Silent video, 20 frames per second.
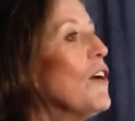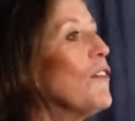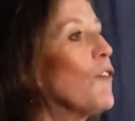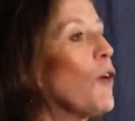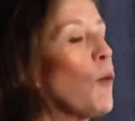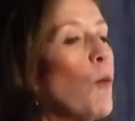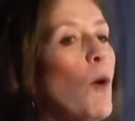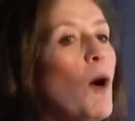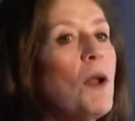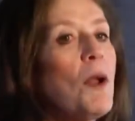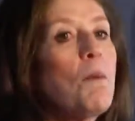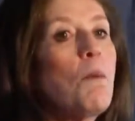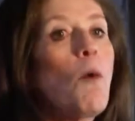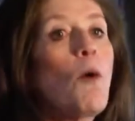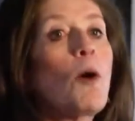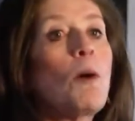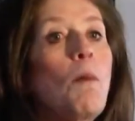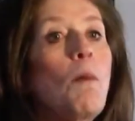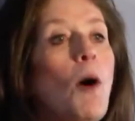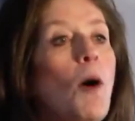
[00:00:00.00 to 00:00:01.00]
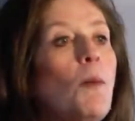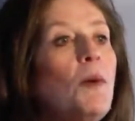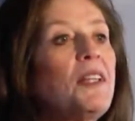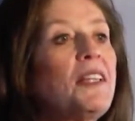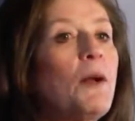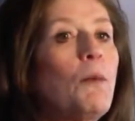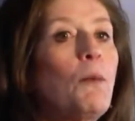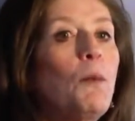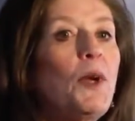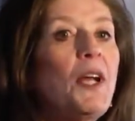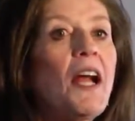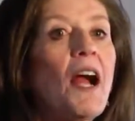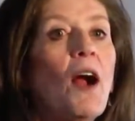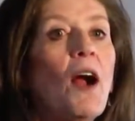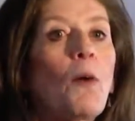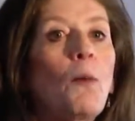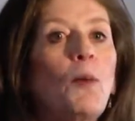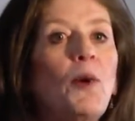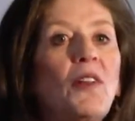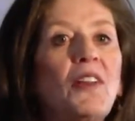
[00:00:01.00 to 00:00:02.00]
for one more moment than we
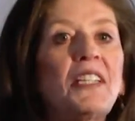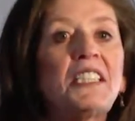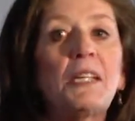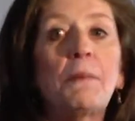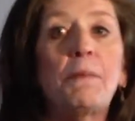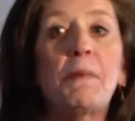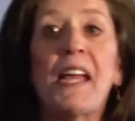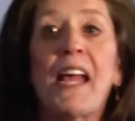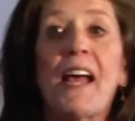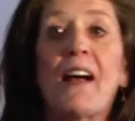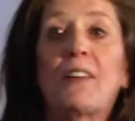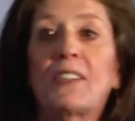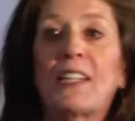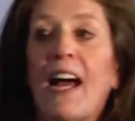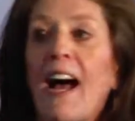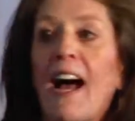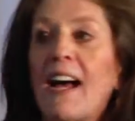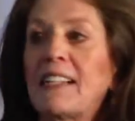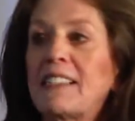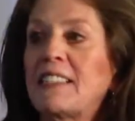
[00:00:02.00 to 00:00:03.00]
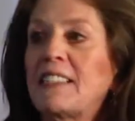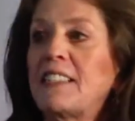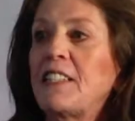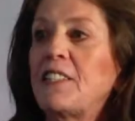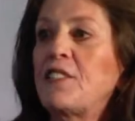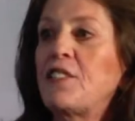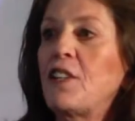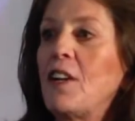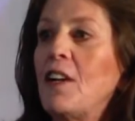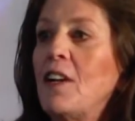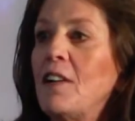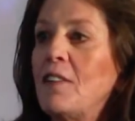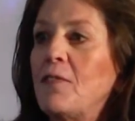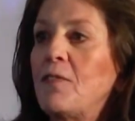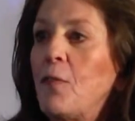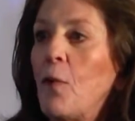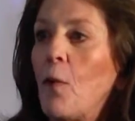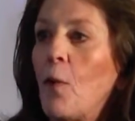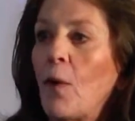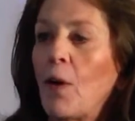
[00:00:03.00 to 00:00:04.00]
are willing to be held hostage
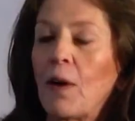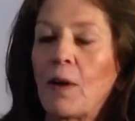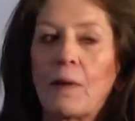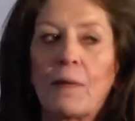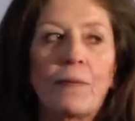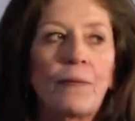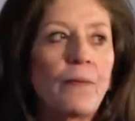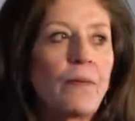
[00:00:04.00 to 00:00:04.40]
for.